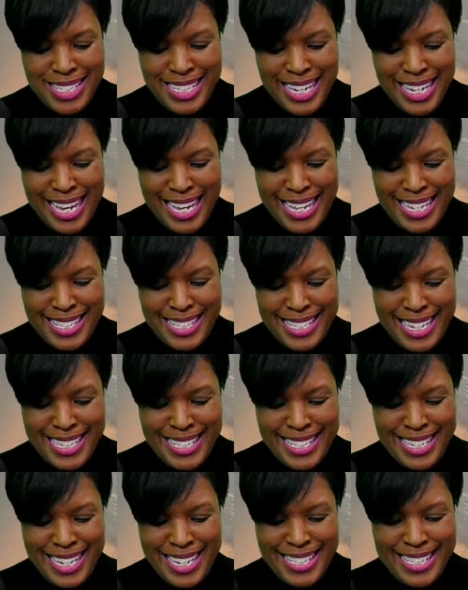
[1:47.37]
Yes,
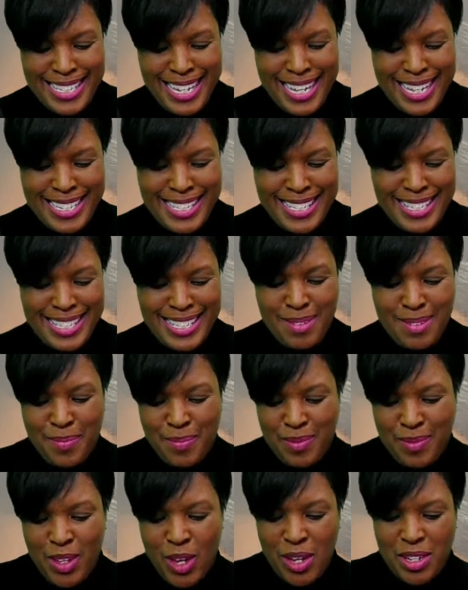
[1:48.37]
yes, yes, yes.
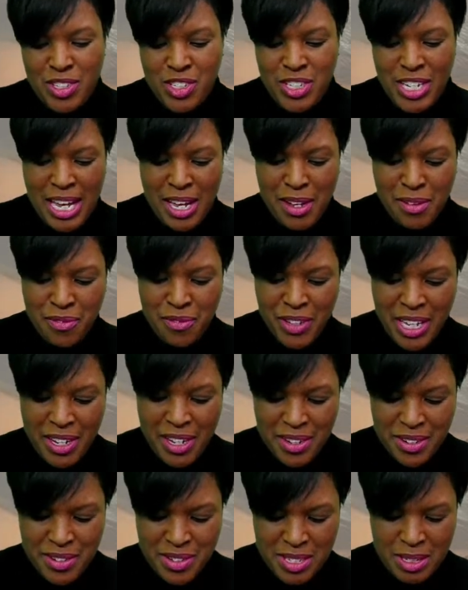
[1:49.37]
Jay
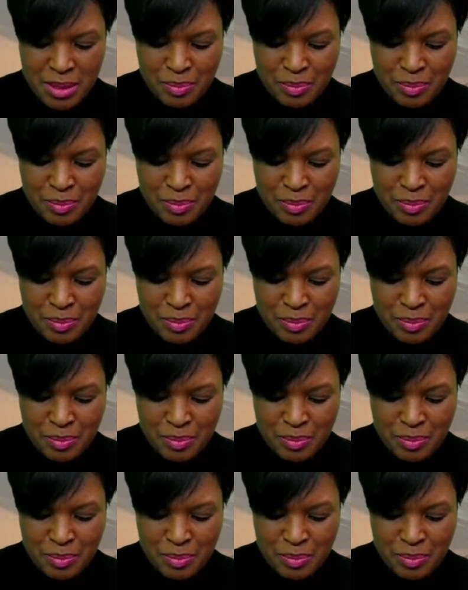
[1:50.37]
Fears.